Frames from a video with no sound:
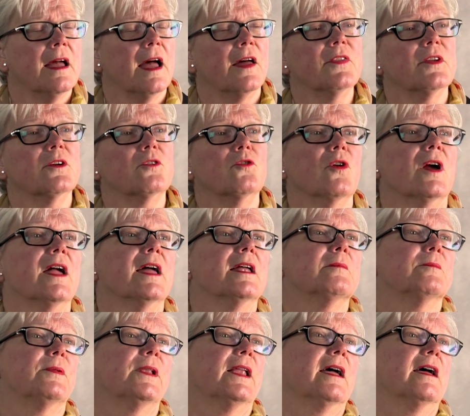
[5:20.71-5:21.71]
and their
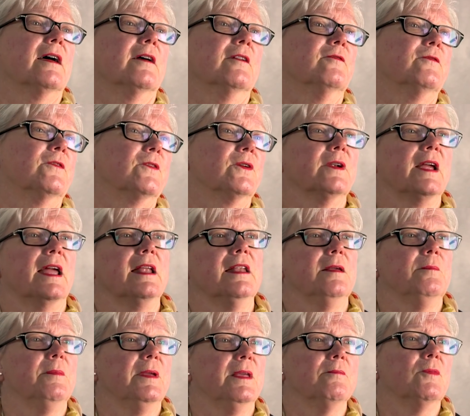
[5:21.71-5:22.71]
grand plan for
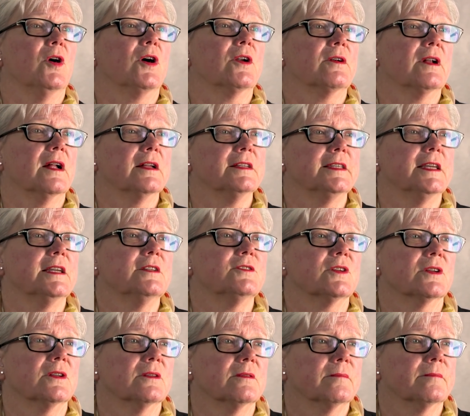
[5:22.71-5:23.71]
NEB
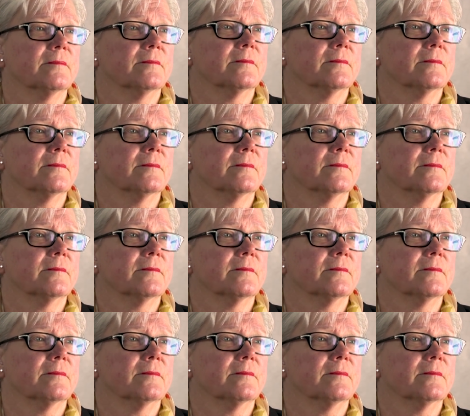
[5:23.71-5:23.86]
modernization.